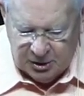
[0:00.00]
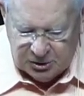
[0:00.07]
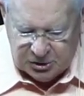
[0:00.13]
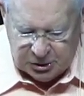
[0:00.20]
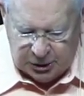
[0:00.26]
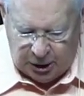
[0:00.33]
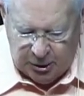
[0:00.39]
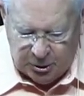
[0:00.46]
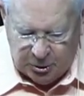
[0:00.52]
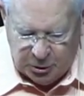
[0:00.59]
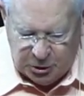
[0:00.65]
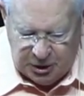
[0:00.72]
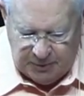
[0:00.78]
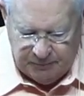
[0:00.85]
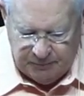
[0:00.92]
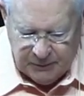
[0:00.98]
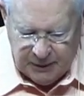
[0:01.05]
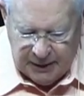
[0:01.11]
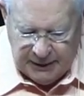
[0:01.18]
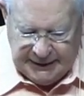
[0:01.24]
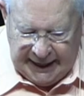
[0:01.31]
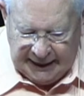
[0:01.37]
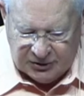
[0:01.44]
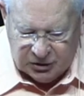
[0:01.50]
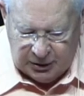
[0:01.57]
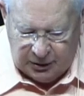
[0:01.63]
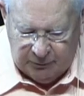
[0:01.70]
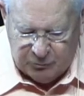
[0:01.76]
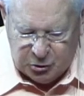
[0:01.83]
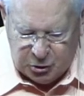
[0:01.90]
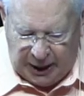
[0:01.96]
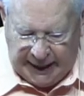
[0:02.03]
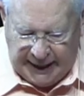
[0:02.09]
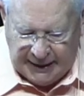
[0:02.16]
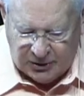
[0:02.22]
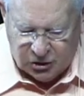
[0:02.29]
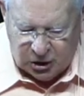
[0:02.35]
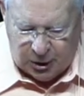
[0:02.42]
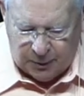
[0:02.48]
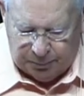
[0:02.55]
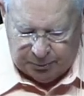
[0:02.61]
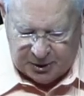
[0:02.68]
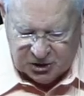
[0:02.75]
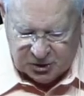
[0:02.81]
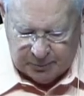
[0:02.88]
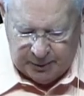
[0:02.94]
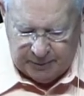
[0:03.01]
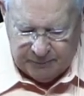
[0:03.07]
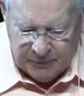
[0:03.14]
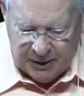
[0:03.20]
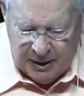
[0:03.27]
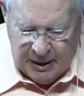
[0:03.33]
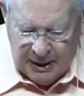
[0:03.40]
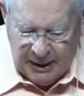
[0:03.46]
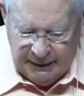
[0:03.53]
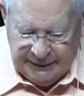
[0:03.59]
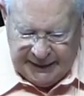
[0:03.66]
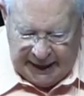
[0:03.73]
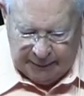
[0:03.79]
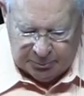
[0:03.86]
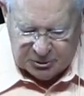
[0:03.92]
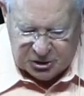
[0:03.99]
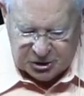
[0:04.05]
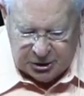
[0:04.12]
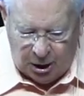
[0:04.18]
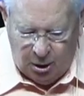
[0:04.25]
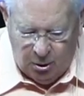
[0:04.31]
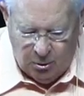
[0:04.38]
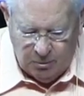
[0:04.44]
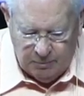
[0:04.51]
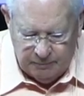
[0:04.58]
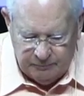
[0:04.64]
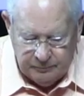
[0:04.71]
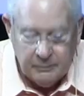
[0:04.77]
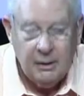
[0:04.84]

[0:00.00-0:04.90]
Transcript: scourging, yes, and of chains and imprisonment. They were stoned,